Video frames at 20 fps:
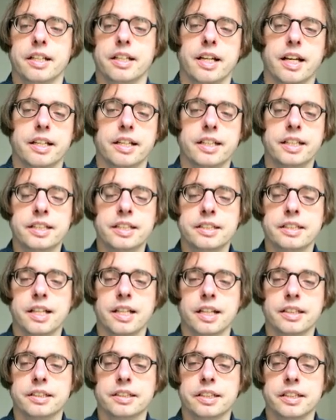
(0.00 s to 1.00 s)
easy
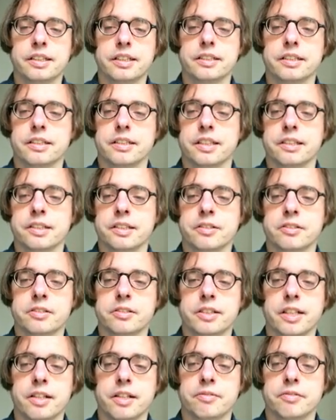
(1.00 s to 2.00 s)
idea that you could
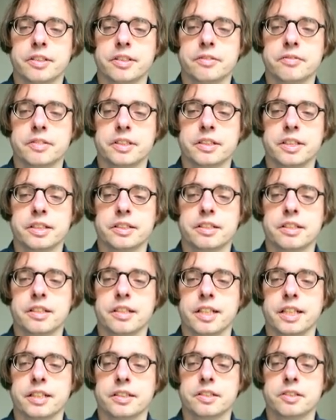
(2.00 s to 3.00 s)
have is
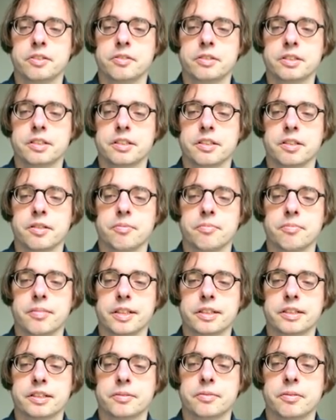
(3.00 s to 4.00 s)
let's use
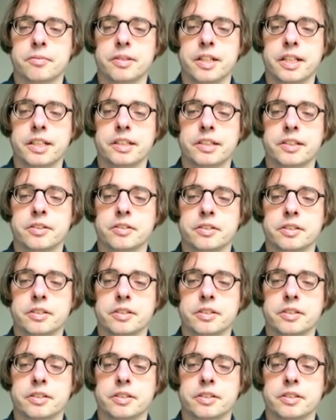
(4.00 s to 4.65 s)
maximum likelihood.